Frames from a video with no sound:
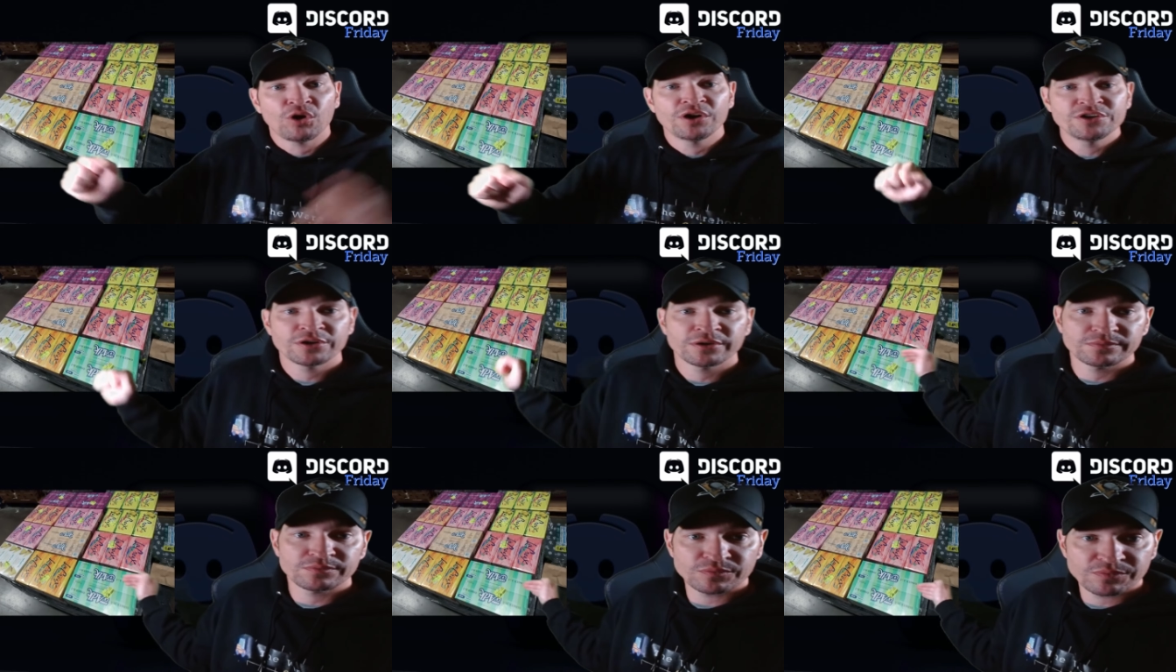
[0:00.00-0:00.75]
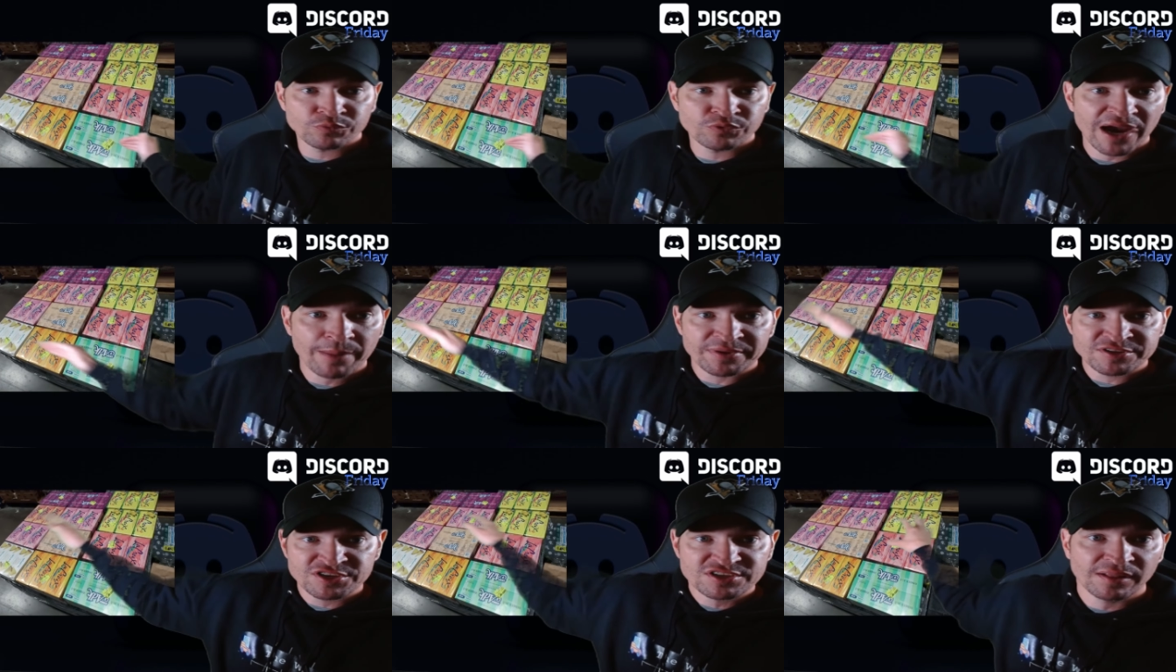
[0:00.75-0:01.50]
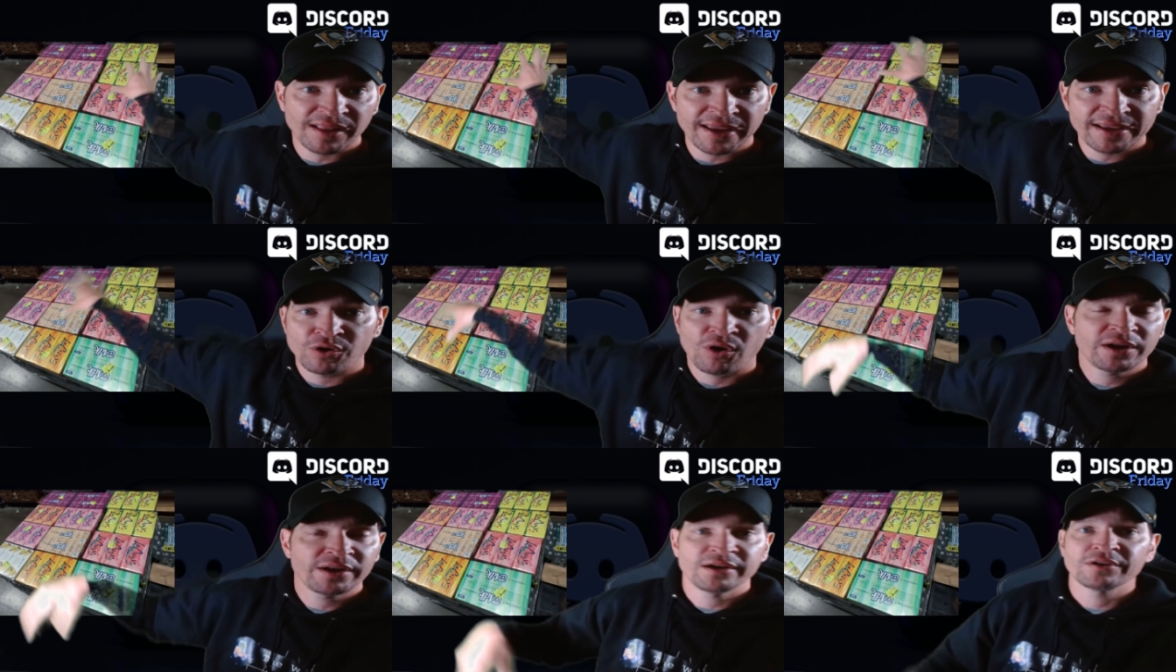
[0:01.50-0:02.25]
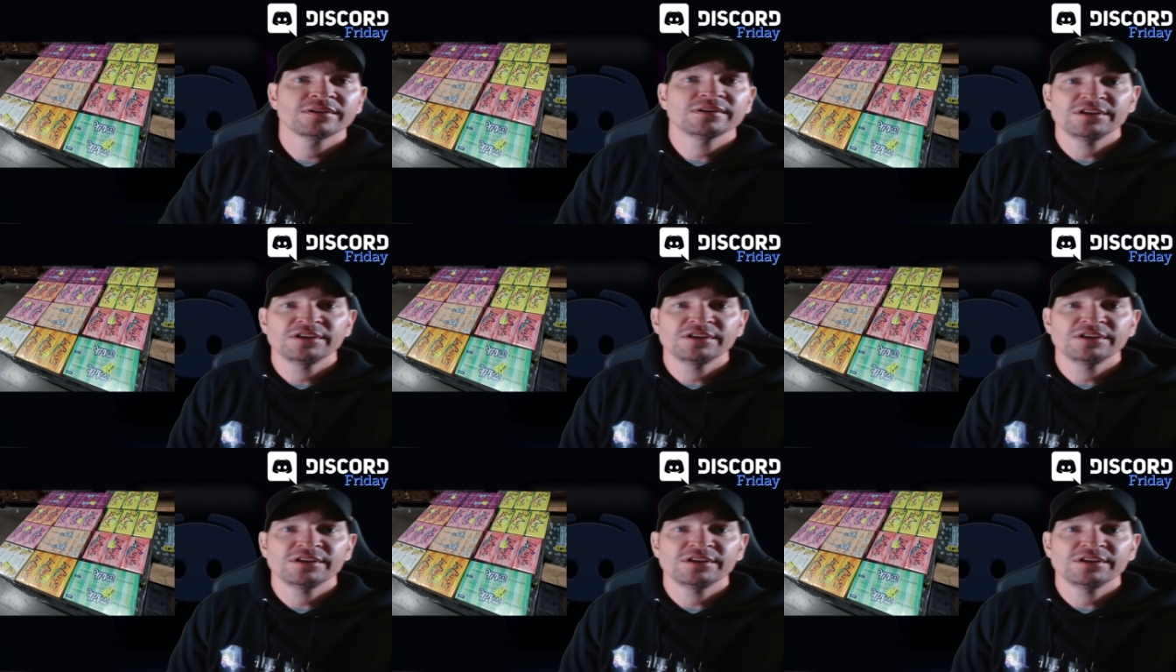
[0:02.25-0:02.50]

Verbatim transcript: on your wrap and just lay it on here.